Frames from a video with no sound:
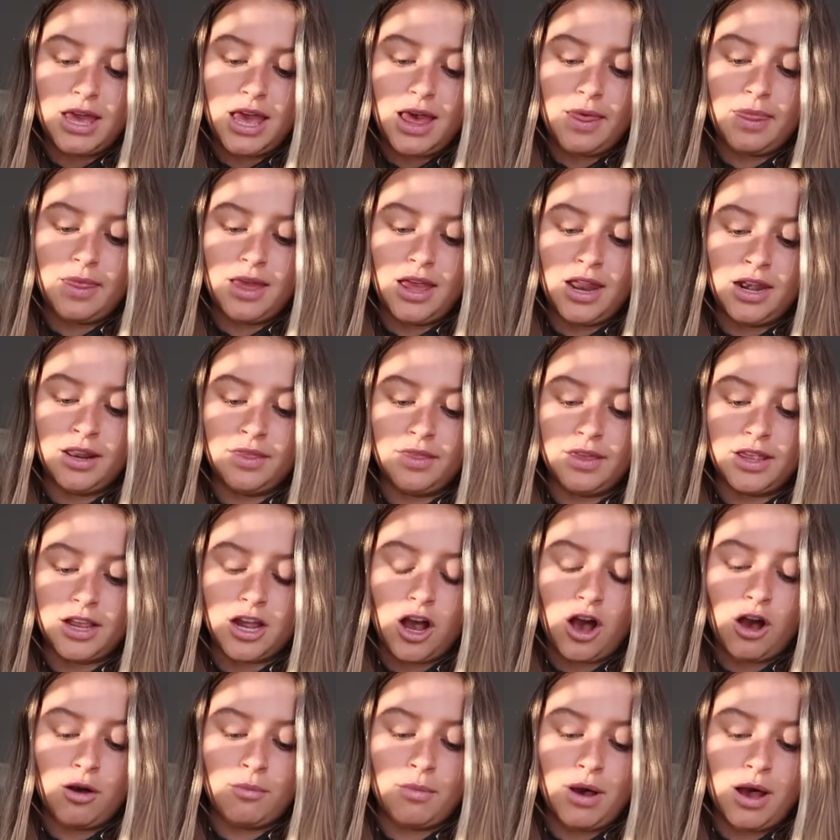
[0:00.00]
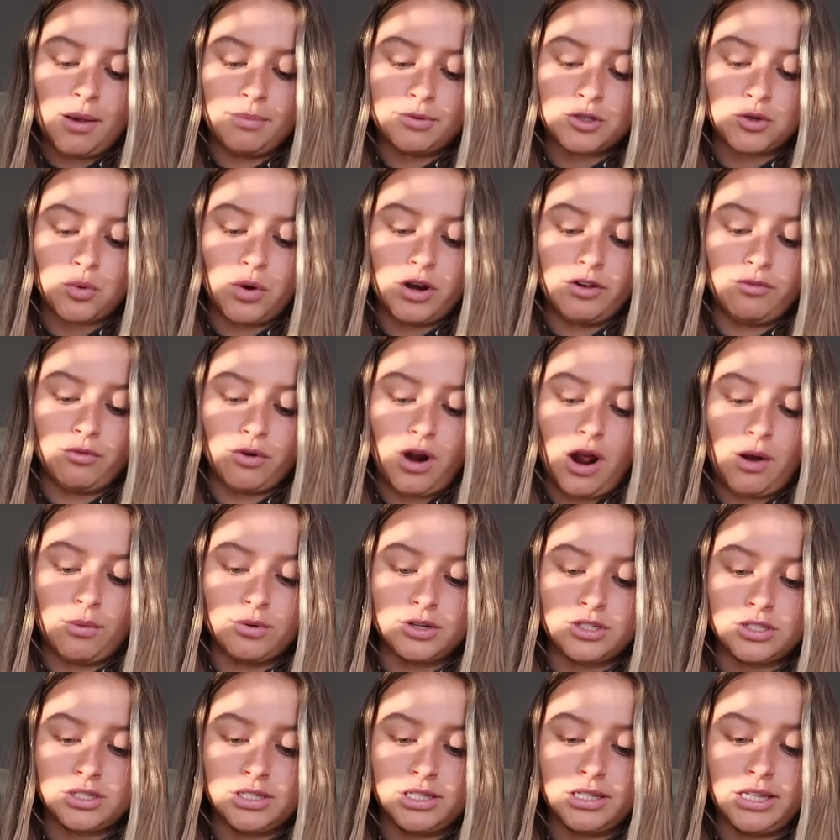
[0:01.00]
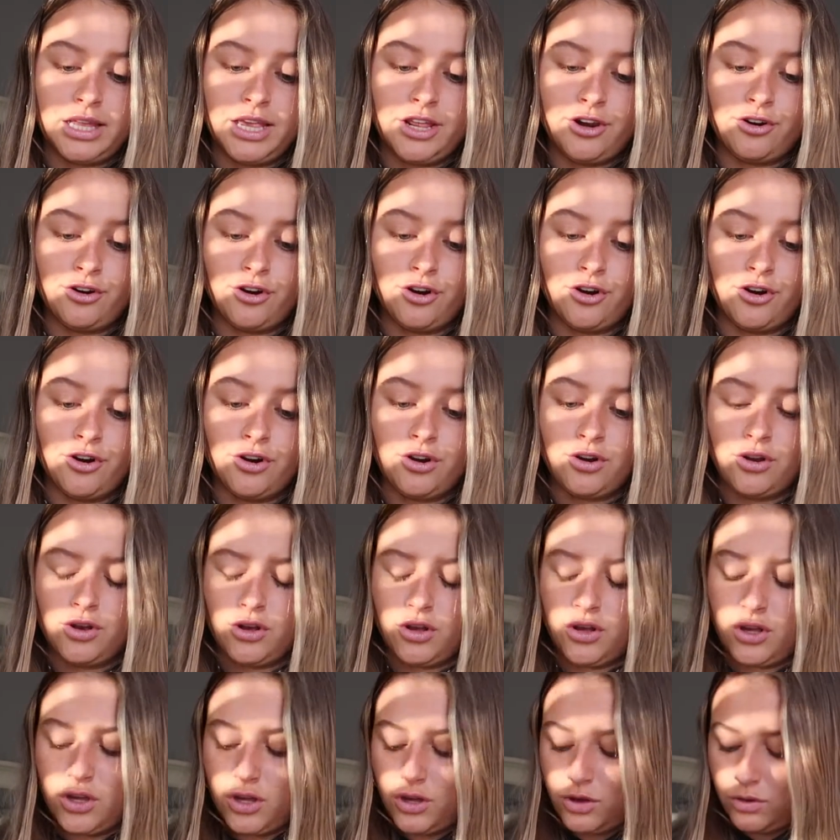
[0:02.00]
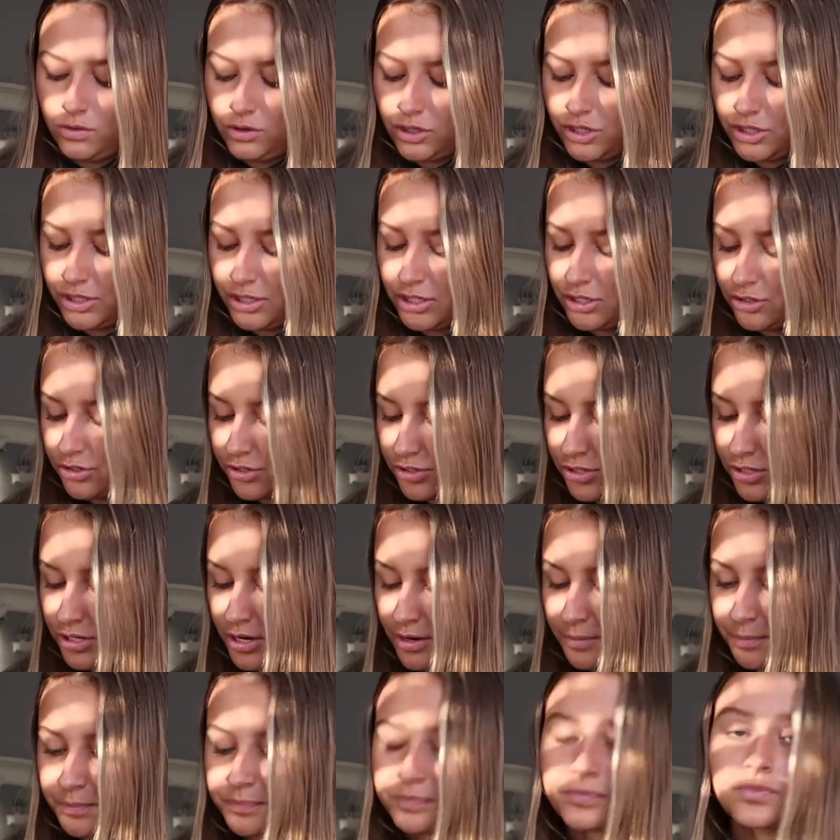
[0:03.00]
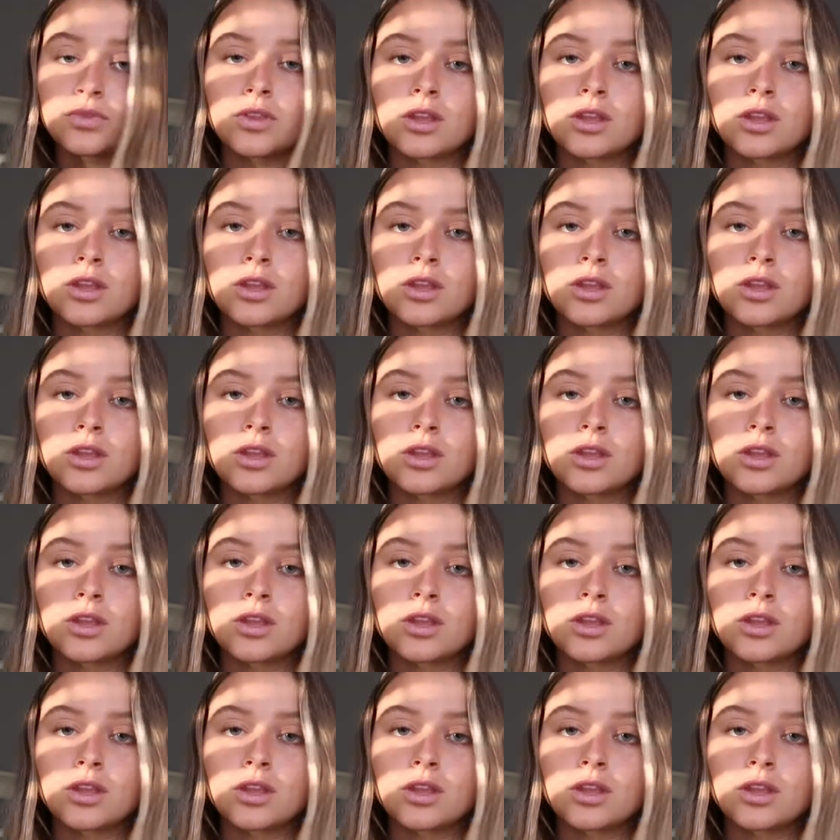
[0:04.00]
and then they come up 24 hours later, which is interesting.